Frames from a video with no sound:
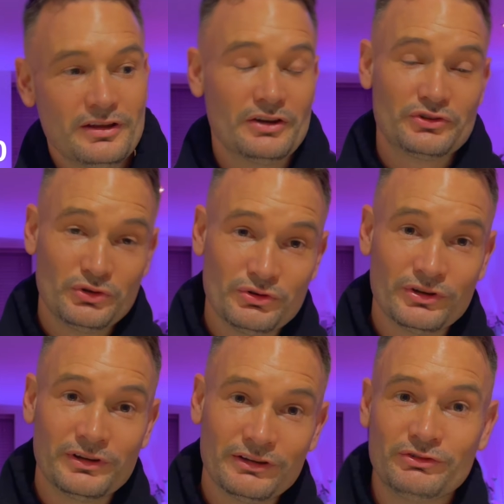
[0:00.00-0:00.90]
a
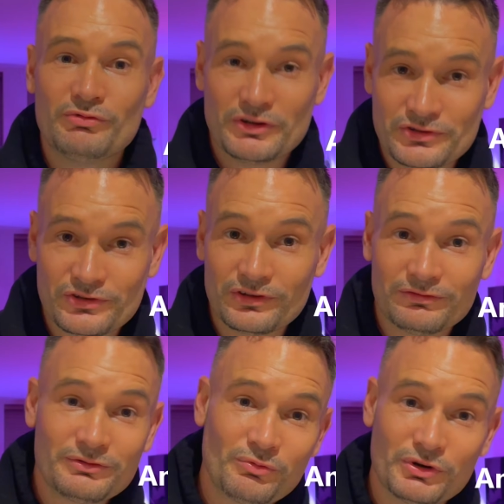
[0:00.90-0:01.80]
2-year if you register,
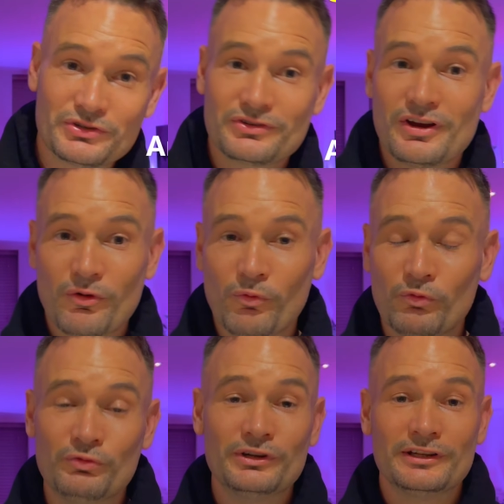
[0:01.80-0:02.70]
which
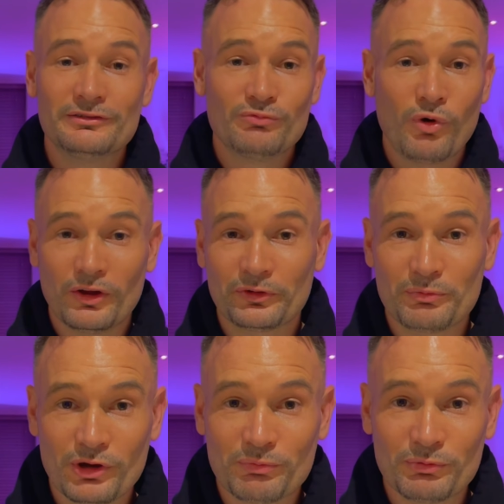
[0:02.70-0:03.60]
really winds me
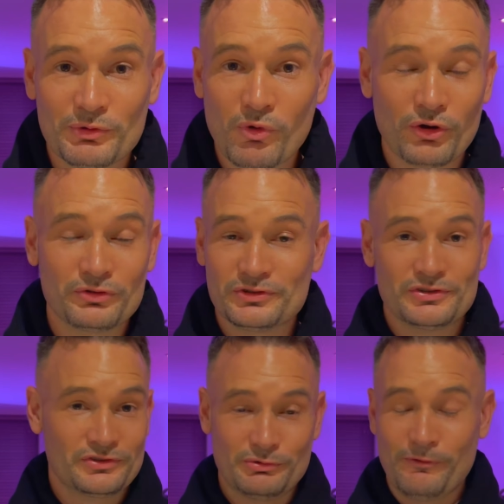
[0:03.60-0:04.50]
up. I mean, why don't you
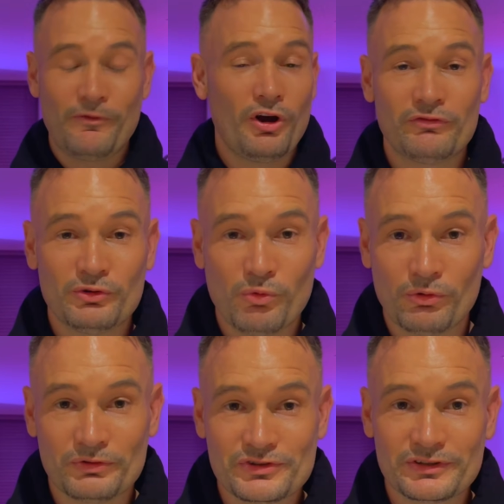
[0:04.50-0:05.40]
just do a 5-year
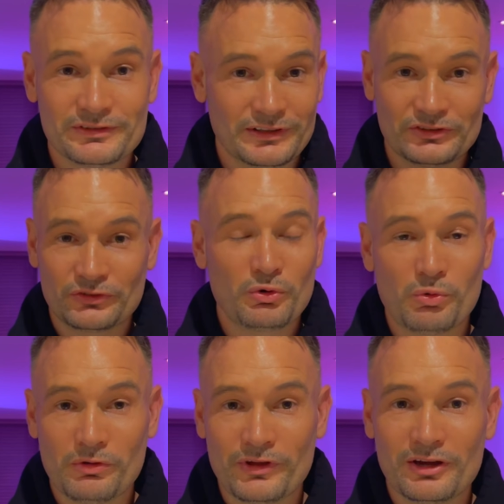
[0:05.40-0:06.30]
warranty and just call
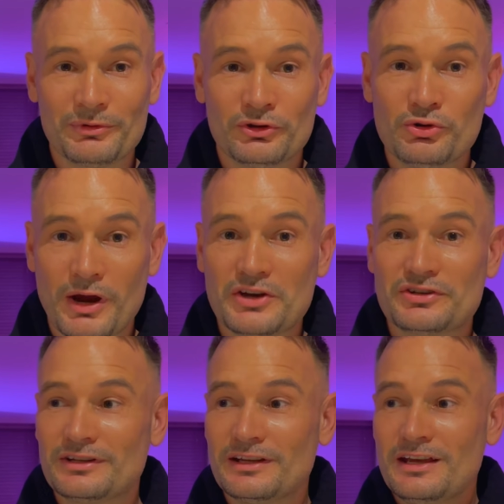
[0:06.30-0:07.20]
it that? I mean, who
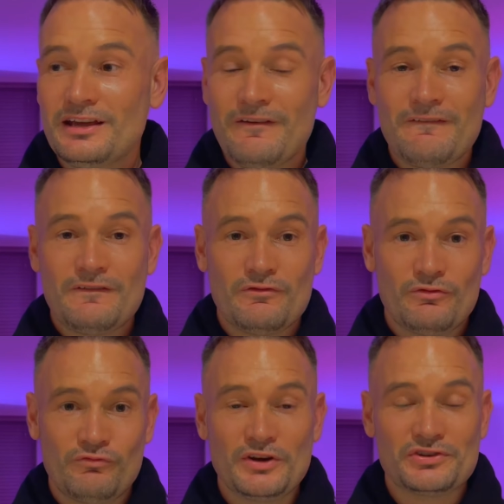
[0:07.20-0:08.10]
actually
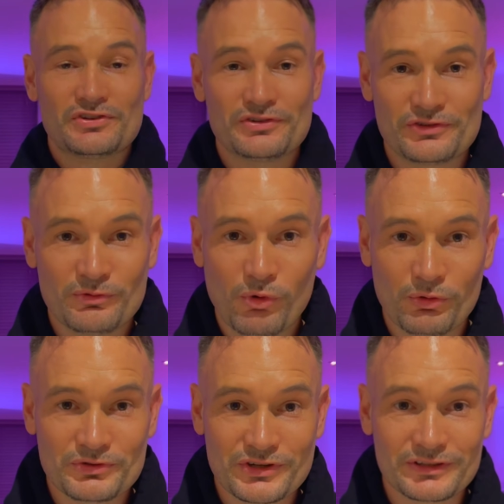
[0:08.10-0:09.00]
registers the
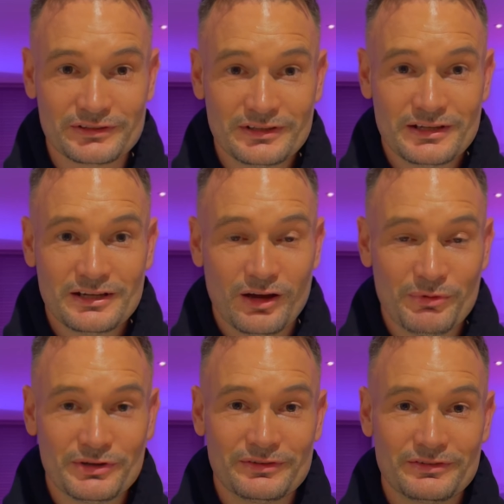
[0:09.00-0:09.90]
warranty? I
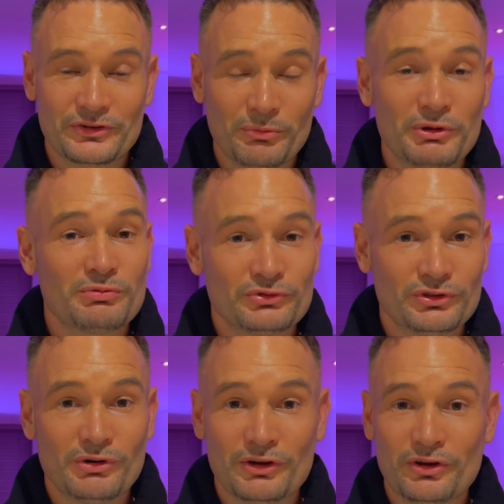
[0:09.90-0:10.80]
mean, some people
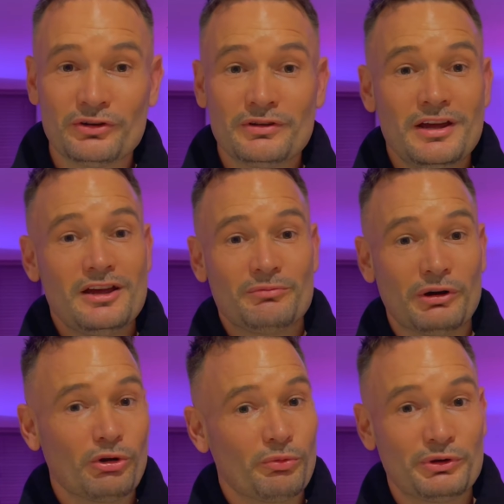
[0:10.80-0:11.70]
do, I know, but a
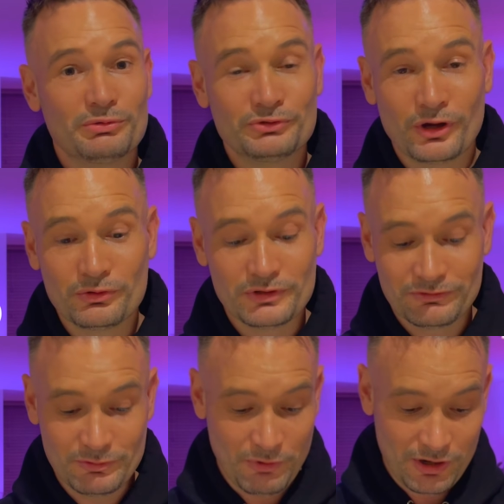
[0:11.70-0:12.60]
lot of people don't. If
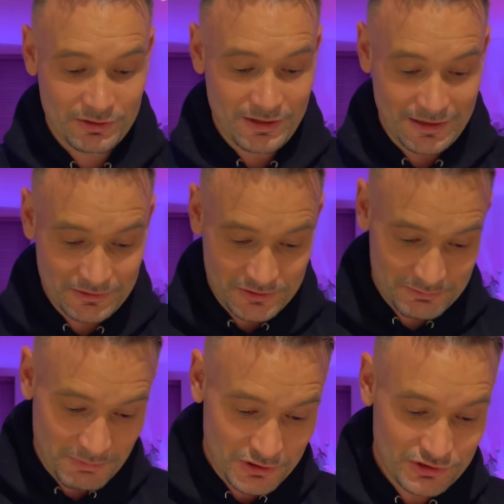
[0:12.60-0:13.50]
you're buying that, and
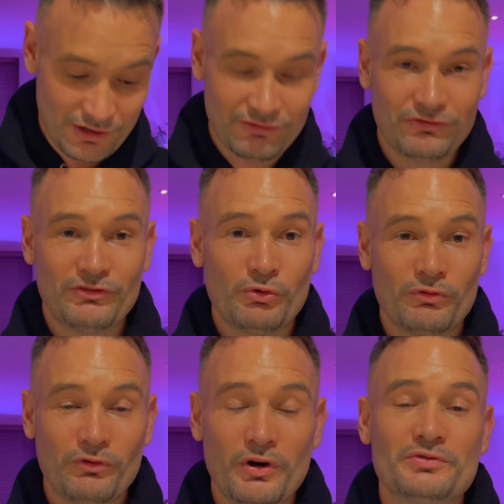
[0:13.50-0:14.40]
especially at
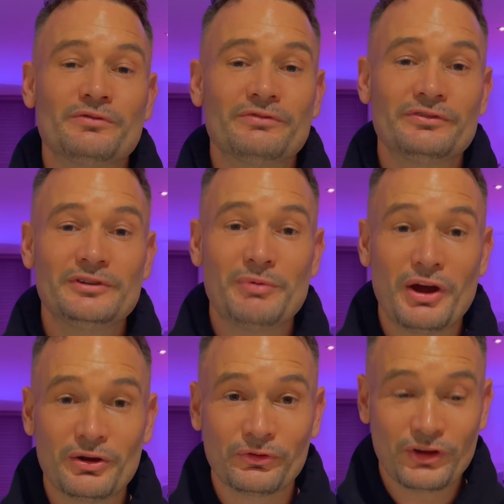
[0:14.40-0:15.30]

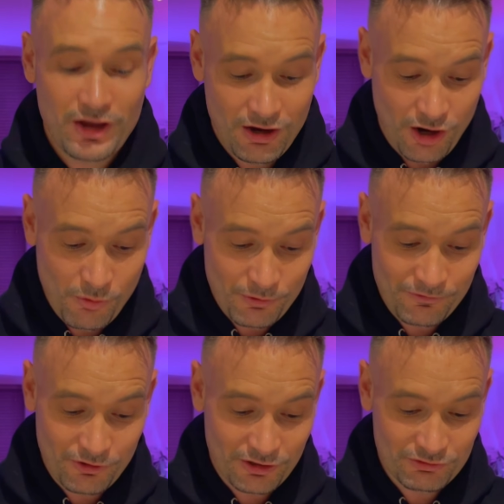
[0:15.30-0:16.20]
£450, I want a
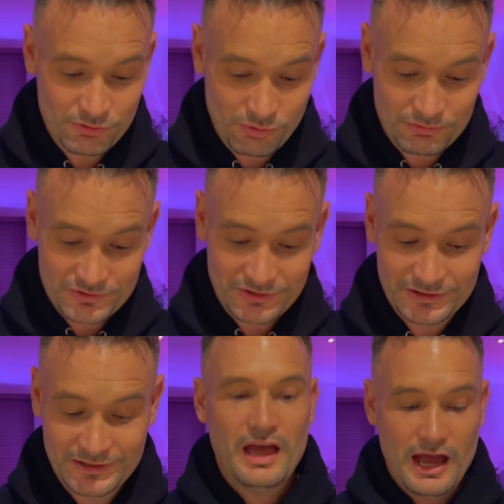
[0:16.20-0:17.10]
5-year
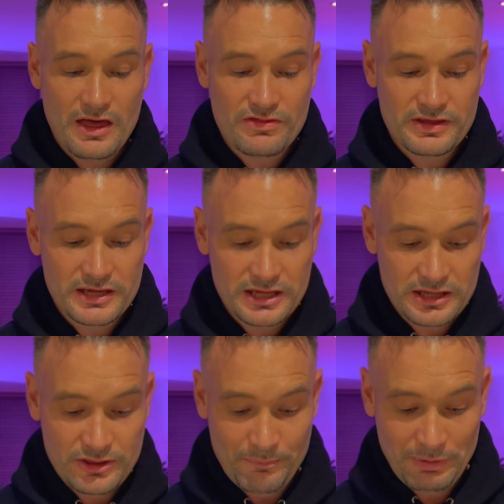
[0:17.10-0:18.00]
warranty. And the
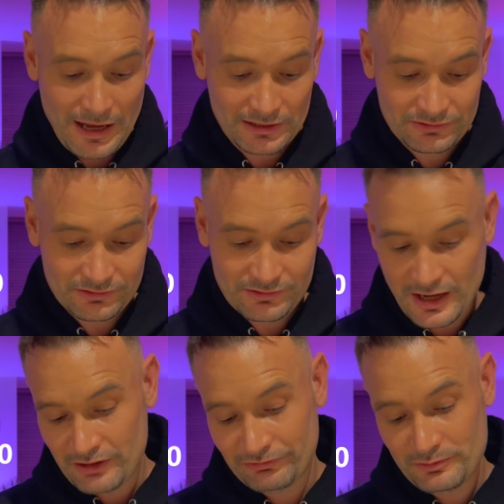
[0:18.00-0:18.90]
Blagdon
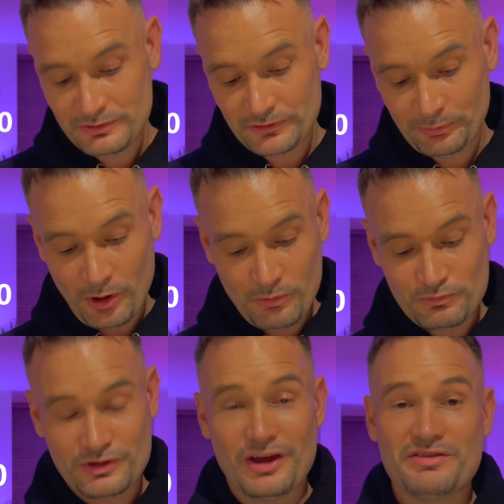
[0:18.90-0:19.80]
Amphibious pump,
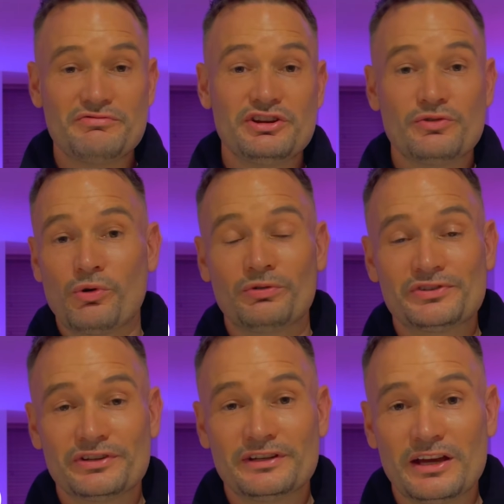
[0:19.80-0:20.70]
you get a 3-year
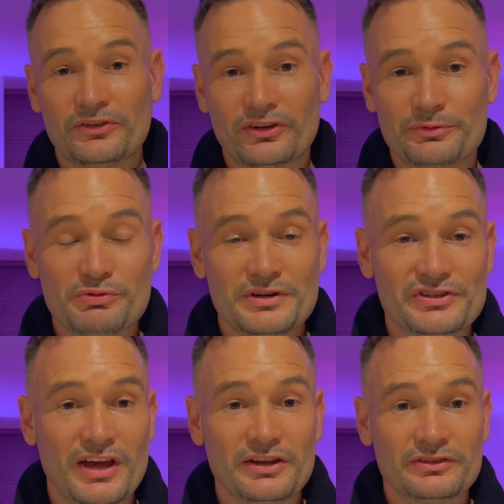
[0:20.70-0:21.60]
warranty again, so it's pretty
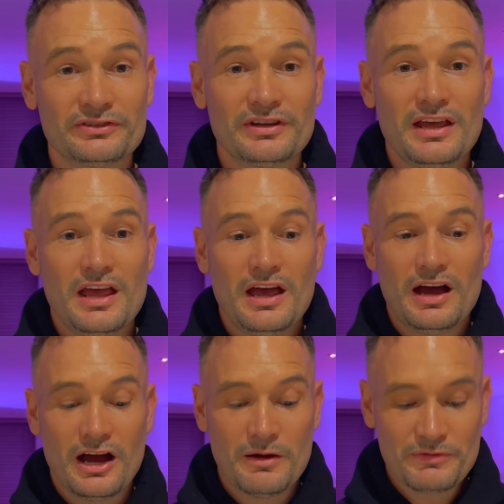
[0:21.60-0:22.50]
standard.
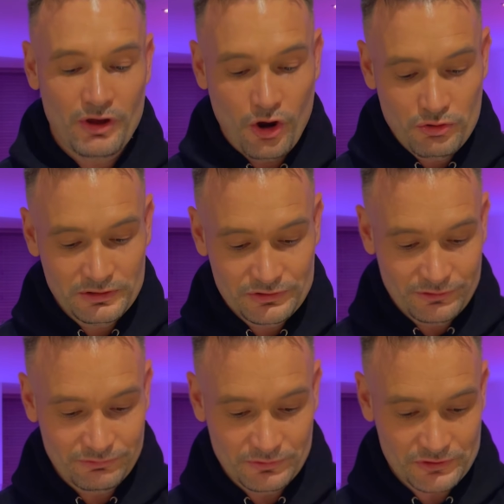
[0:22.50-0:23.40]
The only
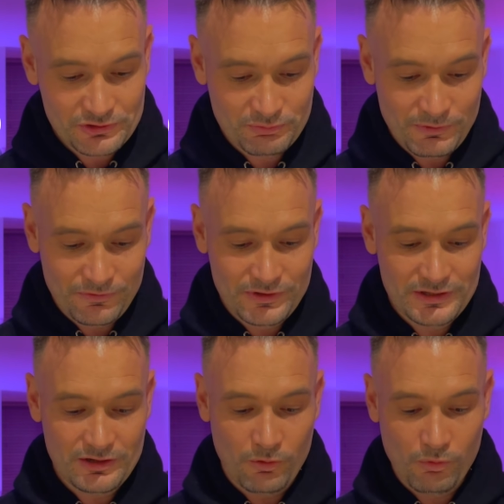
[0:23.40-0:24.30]
difference with
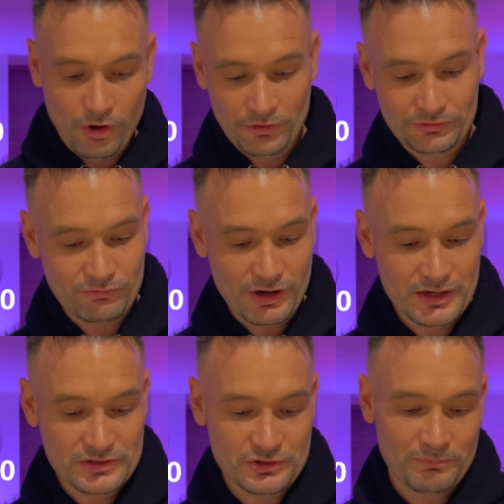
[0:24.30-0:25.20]
the Aquamax
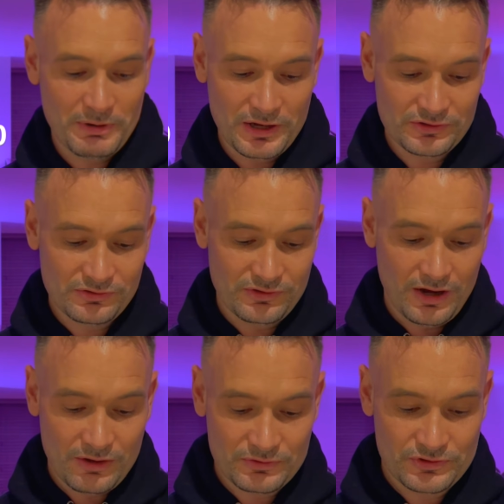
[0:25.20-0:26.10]
range compared to the
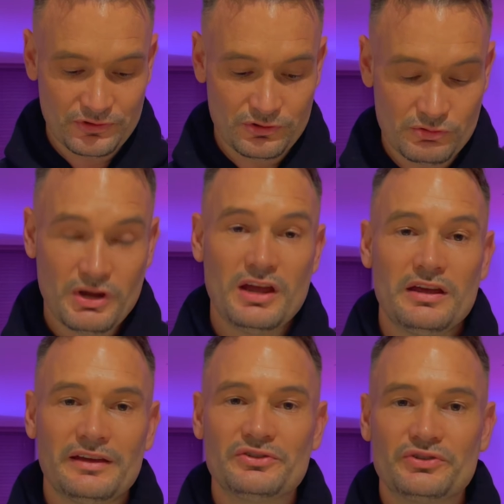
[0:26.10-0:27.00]
other two
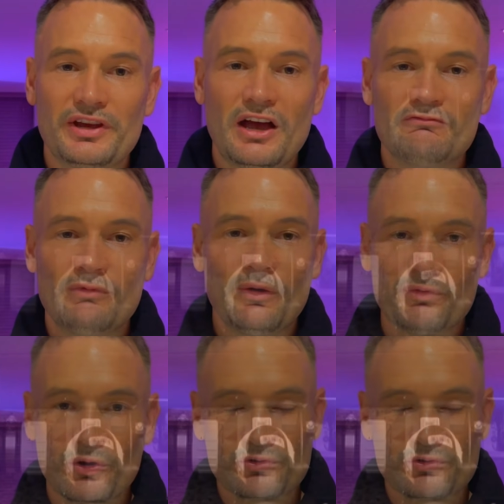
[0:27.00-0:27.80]
is you can run those